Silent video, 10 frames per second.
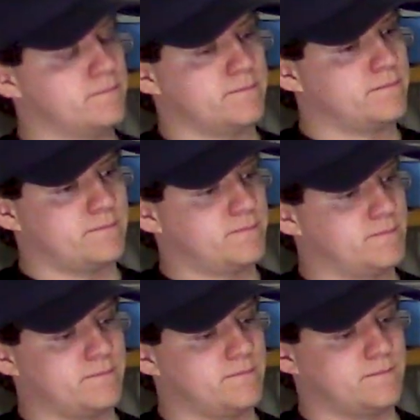
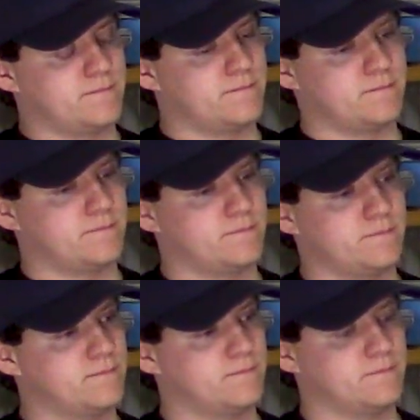
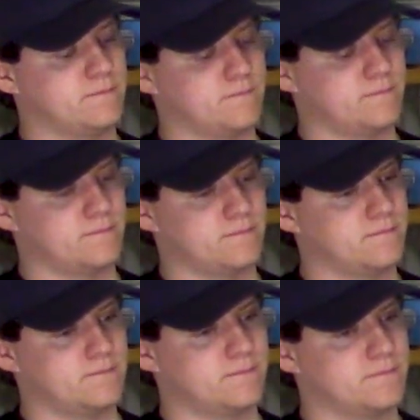
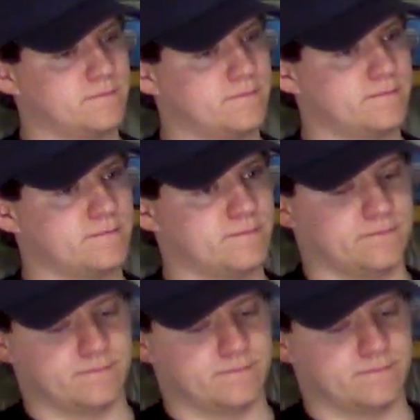No words are spoken by the person on screen.